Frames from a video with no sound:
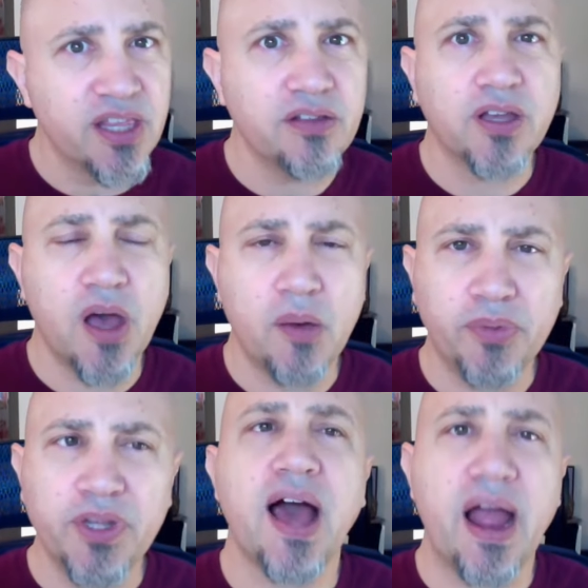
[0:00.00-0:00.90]
The
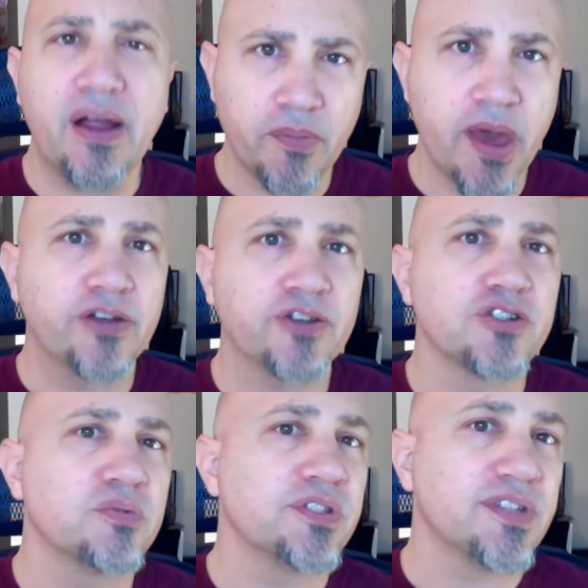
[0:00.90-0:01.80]
company, the hiring
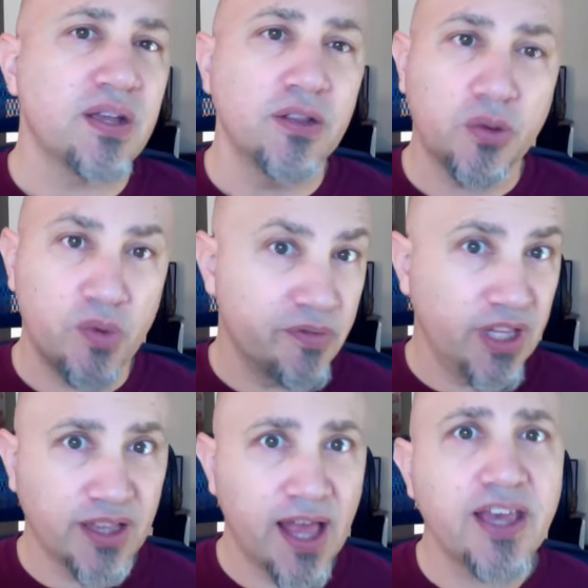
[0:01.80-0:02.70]
manager would say, look, we really
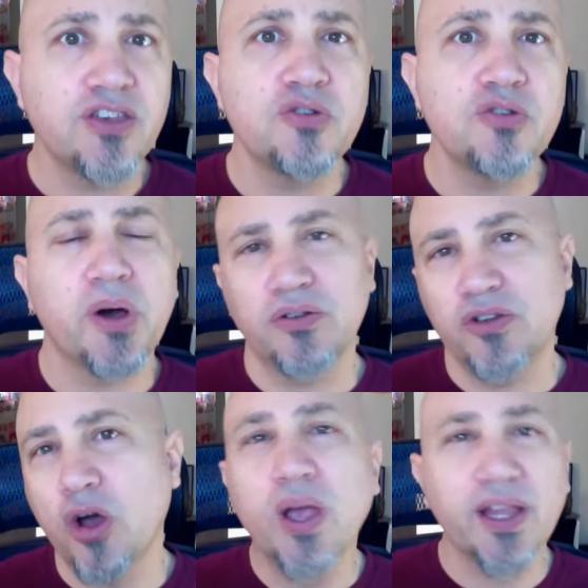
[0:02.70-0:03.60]
like you, but
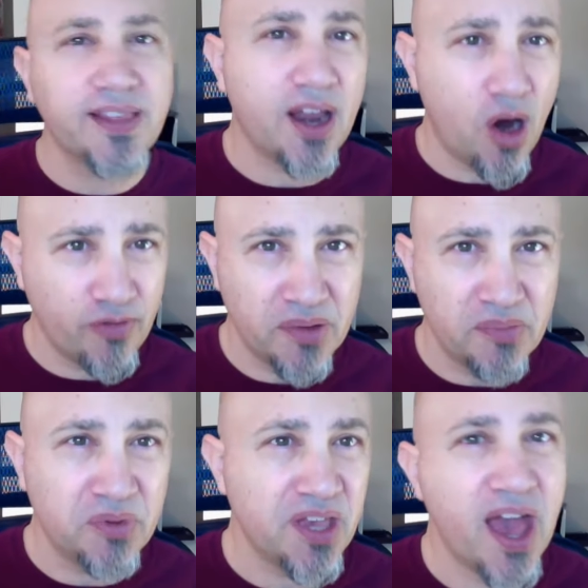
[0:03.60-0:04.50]
go get that Harvard
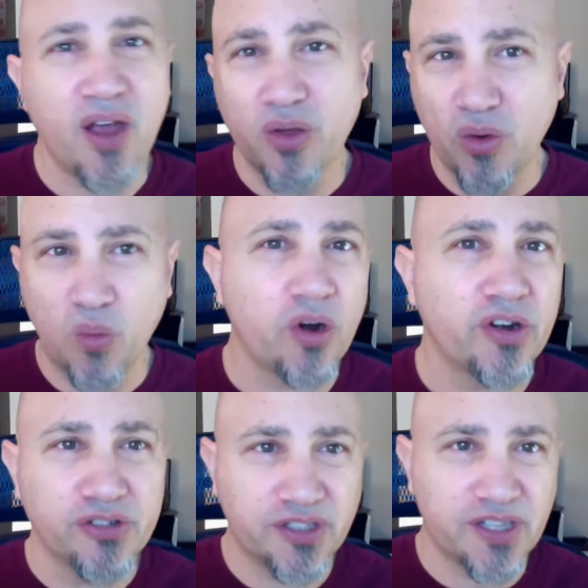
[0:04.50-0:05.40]
MBA or the
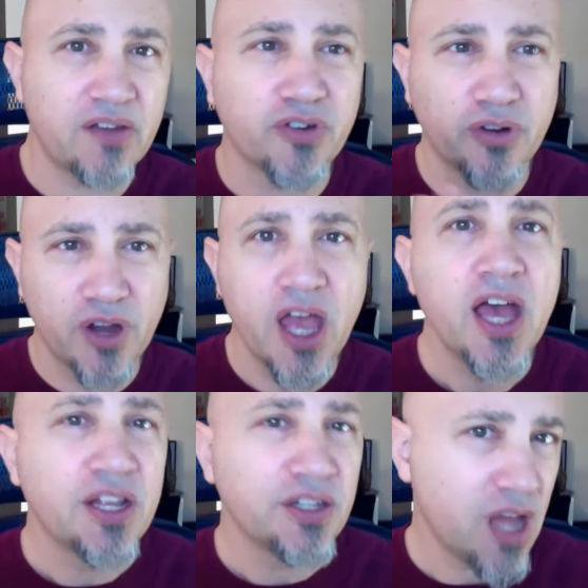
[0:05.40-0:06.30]
Wharton or Stanford or
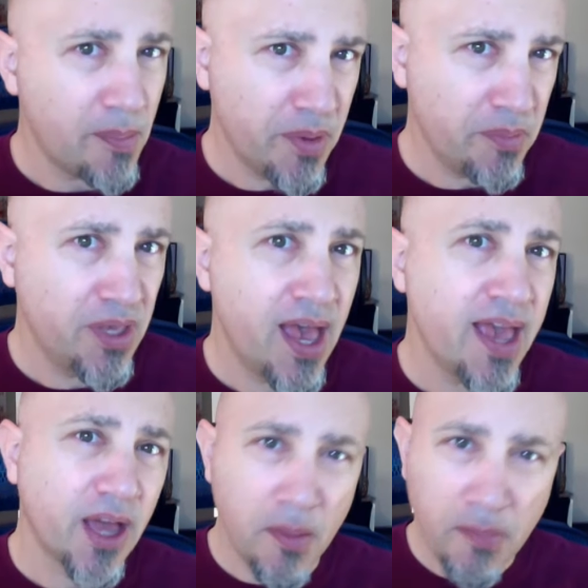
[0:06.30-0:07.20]
top
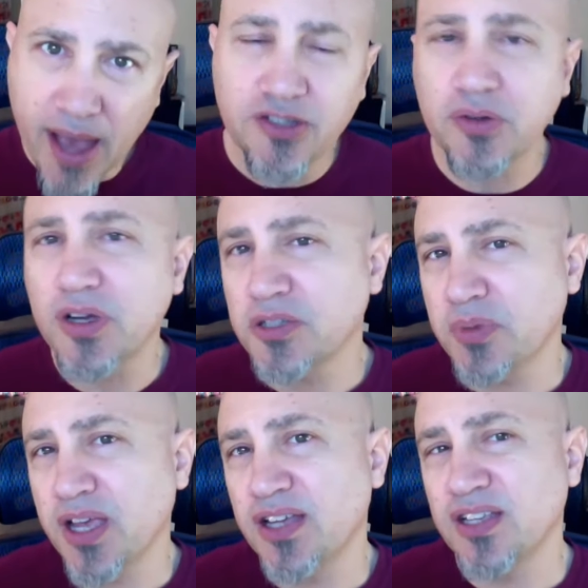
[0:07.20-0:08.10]
MBA and come back to us
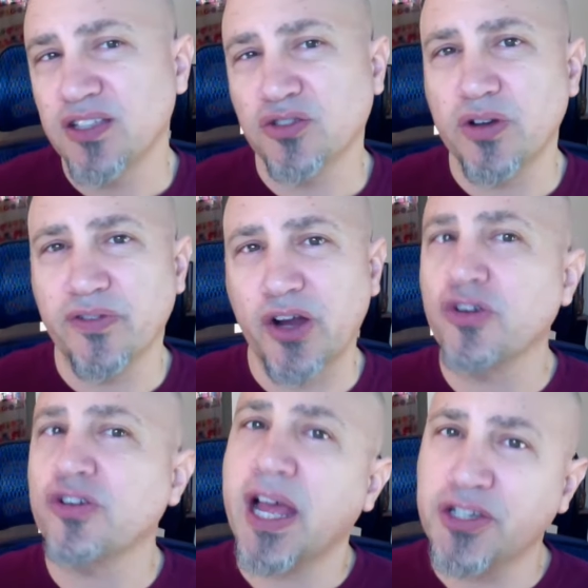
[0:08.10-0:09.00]
because it's sort of a
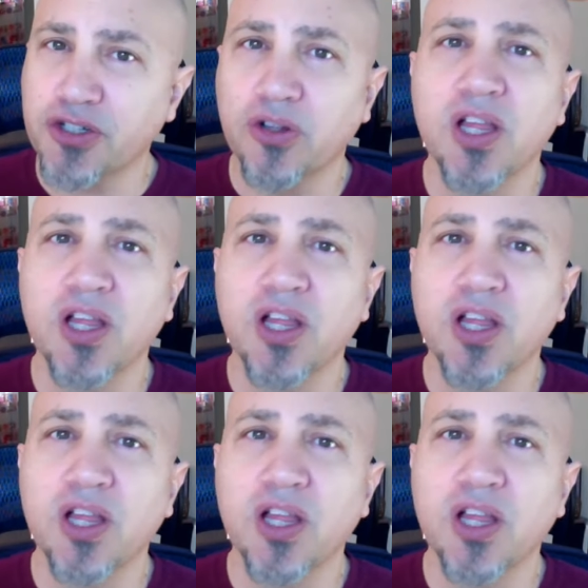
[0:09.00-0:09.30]
credential.